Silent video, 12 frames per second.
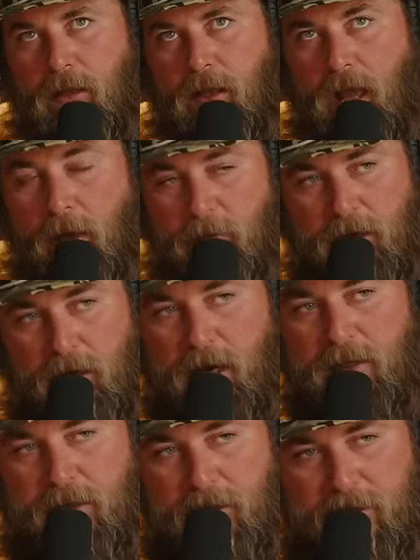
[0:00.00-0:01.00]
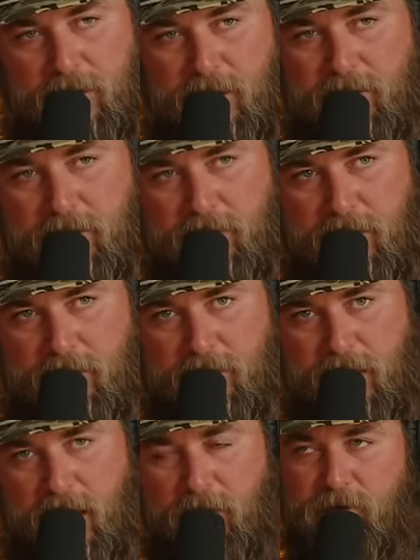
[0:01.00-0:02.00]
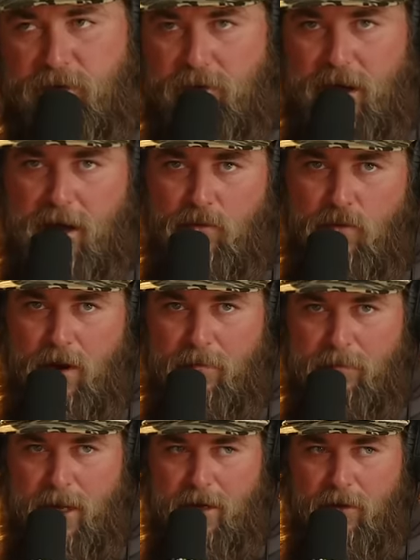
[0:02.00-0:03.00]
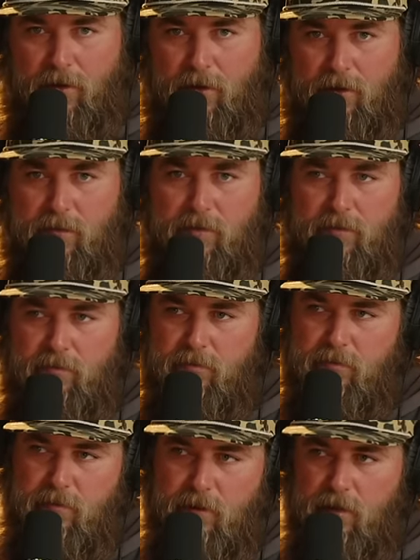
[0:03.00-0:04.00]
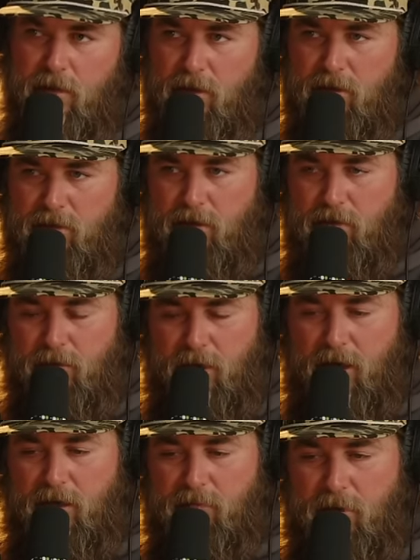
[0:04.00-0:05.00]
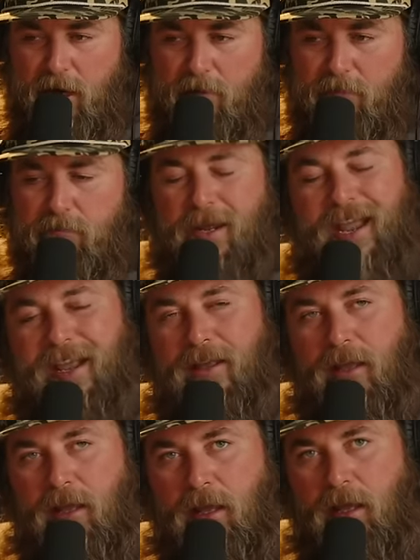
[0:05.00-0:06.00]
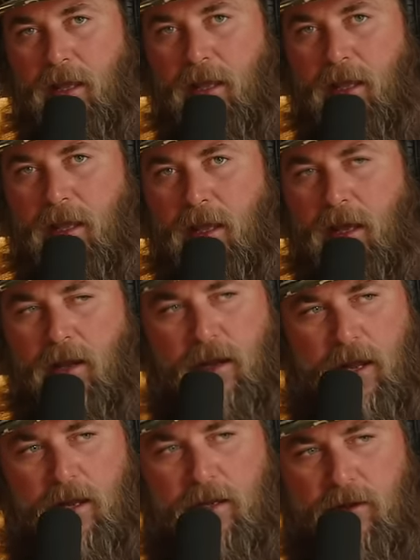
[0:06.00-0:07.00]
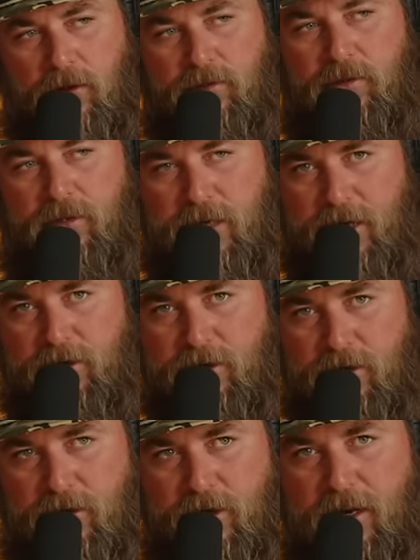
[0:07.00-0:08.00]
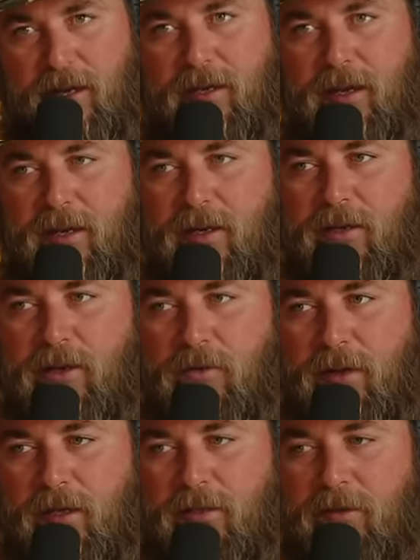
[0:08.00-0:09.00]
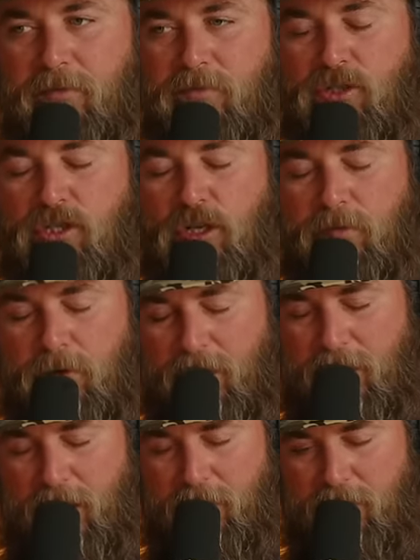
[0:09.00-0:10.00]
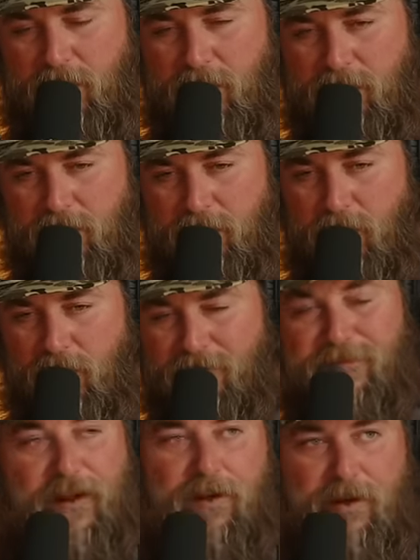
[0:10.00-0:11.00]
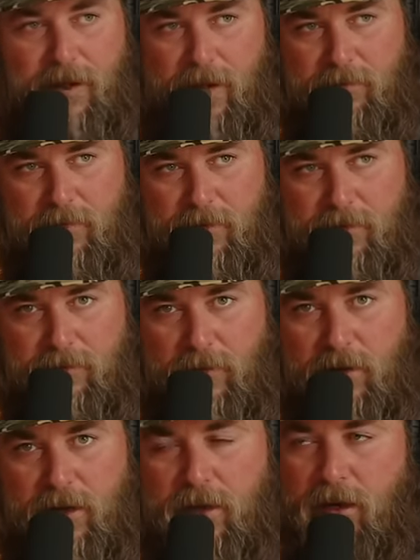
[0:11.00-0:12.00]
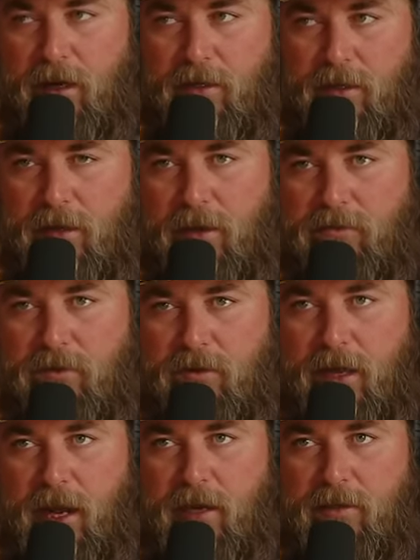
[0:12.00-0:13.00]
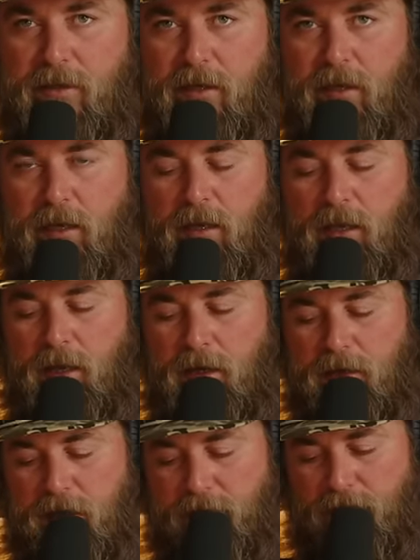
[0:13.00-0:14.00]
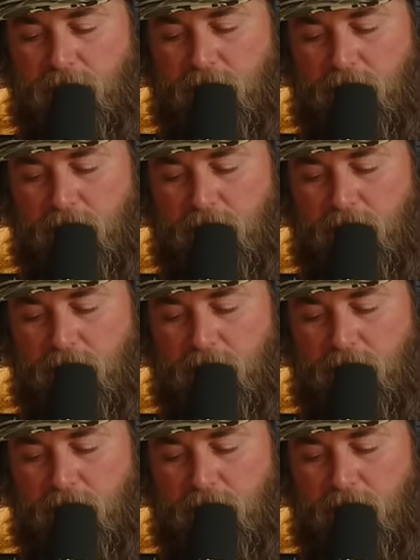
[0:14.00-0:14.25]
I'm collecting tons and tons of data, which I already had quite a bit on certain things, but I'm paying a lot closer attention to it and then doing some super in depth testing. I've already fired it up, I'm already collecting notes on that. Different,